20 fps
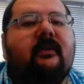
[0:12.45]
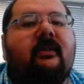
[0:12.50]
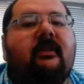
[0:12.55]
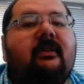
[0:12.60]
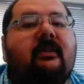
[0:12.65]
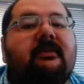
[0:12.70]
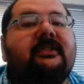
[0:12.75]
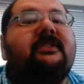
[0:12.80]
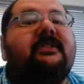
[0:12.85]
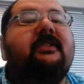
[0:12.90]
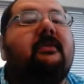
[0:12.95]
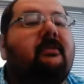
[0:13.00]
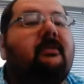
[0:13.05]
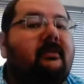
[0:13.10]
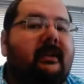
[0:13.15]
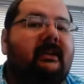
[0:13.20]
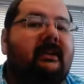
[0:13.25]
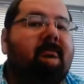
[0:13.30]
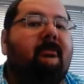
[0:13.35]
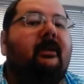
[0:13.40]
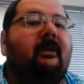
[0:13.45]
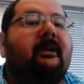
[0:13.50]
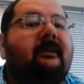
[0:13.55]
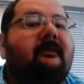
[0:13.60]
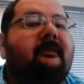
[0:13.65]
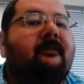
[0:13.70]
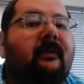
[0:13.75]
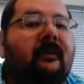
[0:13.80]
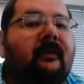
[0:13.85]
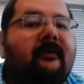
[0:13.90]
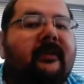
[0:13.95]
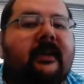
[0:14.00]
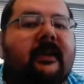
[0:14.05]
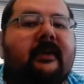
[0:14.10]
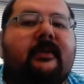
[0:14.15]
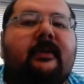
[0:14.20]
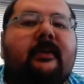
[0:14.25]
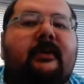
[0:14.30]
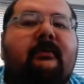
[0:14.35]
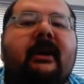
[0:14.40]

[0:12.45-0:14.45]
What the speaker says: are still in the market for a vehicle,